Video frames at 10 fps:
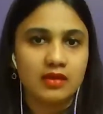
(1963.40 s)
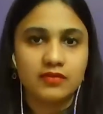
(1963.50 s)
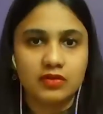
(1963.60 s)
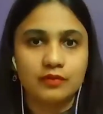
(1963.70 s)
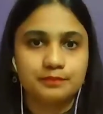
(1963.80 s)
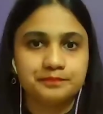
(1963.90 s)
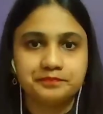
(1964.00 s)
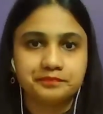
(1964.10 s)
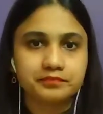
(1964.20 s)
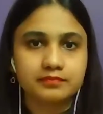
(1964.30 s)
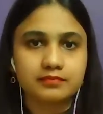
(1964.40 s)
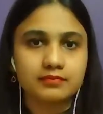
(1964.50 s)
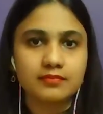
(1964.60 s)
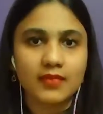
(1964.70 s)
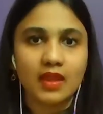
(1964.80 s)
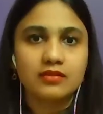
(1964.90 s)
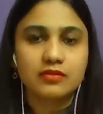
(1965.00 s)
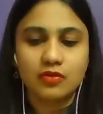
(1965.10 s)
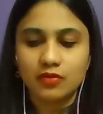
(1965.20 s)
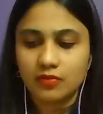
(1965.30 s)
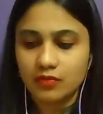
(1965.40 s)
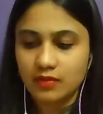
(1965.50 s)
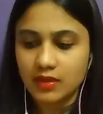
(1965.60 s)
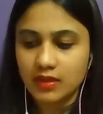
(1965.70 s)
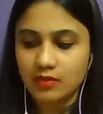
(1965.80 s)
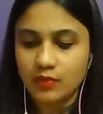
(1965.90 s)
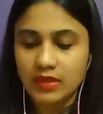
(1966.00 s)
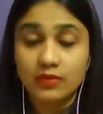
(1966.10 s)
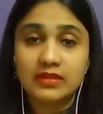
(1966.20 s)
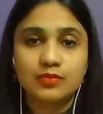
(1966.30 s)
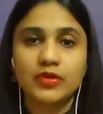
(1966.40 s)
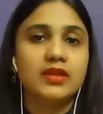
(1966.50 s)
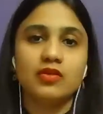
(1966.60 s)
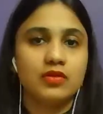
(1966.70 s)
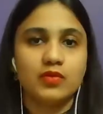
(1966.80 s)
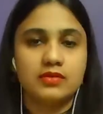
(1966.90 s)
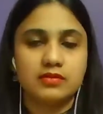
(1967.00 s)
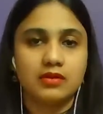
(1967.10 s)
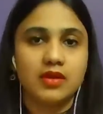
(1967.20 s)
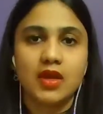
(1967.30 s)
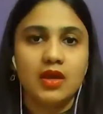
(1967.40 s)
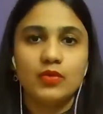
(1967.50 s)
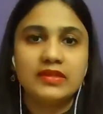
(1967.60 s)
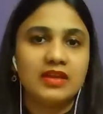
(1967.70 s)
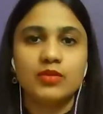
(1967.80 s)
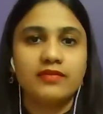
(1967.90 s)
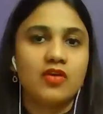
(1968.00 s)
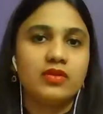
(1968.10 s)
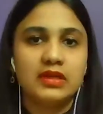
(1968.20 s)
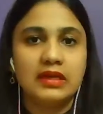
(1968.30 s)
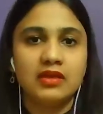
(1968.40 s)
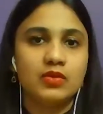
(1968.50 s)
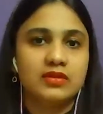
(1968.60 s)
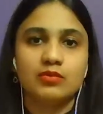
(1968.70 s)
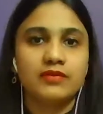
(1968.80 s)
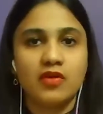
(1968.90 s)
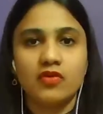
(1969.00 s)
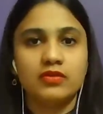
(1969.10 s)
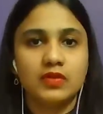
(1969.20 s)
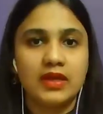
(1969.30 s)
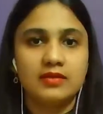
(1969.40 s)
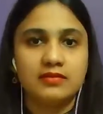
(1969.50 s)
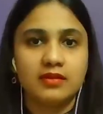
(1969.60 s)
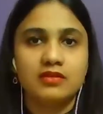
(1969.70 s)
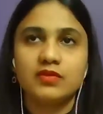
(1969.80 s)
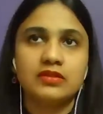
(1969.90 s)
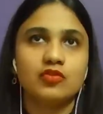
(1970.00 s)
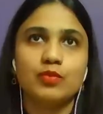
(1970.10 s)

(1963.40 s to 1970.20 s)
behavior, so which is pretty universal, which can be found in India, which can be found in United States, which